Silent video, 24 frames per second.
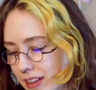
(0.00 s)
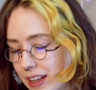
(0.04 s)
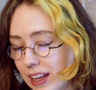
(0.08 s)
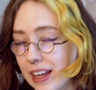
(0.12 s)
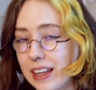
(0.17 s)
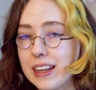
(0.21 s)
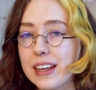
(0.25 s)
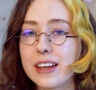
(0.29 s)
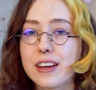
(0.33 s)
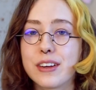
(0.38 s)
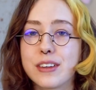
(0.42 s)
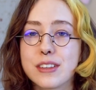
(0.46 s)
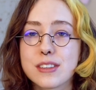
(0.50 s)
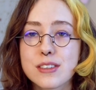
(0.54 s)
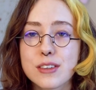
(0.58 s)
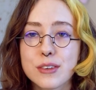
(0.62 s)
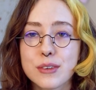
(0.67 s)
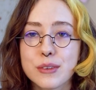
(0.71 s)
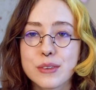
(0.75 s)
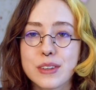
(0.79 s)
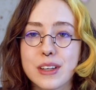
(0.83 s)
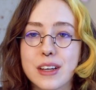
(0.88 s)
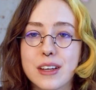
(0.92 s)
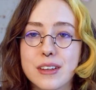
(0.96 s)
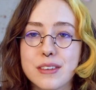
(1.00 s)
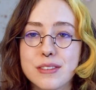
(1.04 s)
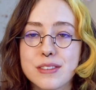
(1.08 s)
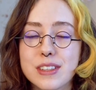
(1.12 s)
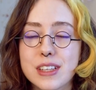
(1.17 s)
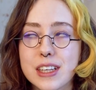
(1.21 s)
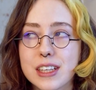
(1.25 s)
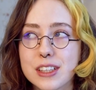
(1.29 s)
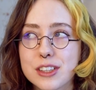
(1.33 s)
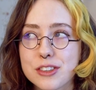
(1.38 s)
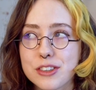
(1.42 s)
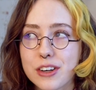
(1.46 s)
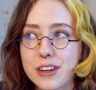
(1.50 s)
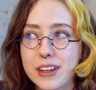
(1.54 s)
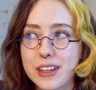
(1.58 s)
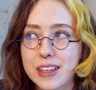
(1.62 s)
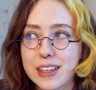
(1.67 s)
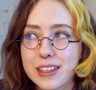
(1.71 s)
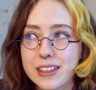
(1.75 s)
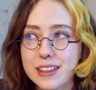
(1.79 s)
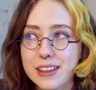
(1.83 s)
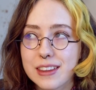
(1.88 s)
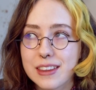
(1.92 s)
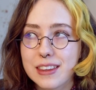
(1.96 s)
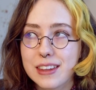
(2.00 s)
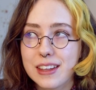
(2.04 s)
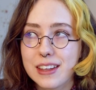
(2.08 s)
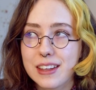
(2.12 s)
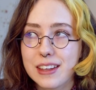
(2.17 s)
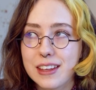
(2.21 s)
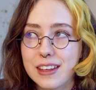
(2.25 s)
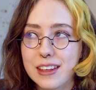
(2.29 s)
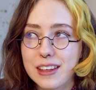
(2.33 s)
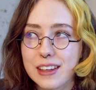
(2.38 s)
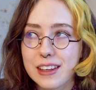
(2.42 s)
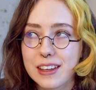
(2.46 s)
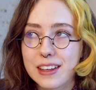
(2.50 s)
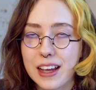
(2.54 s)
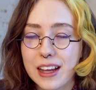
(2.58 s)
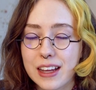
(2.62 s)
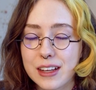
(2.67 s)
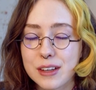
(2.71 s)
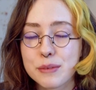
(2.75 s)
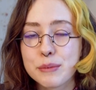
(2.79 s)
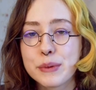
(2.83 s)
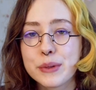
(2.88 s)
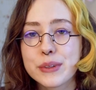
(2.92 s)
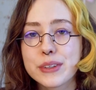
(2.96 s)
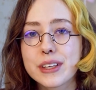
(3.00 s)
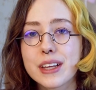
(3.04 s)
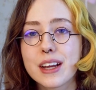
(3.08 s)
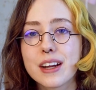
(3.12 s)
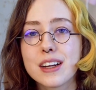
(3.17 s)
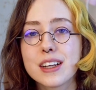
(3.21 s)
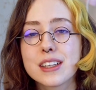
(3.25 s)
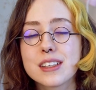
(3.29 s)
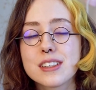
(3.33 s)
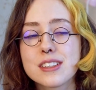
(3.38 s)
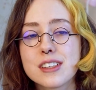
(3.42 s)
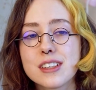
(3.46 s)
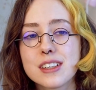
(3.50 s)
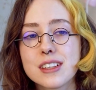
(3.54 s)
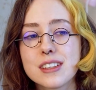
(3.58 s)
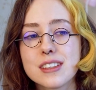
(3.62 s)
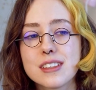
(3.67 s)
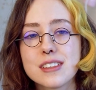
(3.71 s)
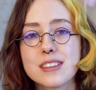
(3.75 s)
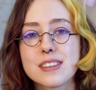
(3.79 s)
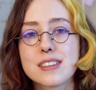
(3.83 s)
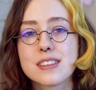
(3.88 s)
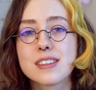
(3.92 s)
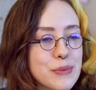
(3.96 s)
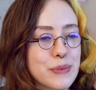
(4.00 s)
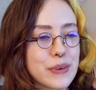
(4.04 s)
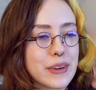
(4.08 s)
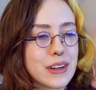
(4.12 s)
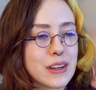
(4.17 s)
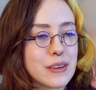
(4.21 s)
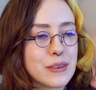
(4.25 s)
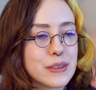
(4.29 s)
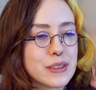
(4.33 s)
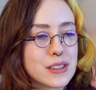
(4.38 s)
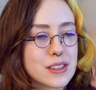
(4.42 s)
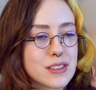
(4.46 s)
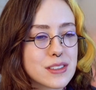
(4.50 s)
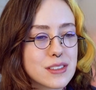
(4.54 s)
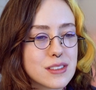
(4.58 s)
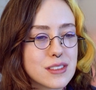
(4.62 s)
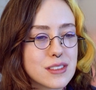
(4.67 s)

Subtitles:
And I also loved like drawing the animal characters when I was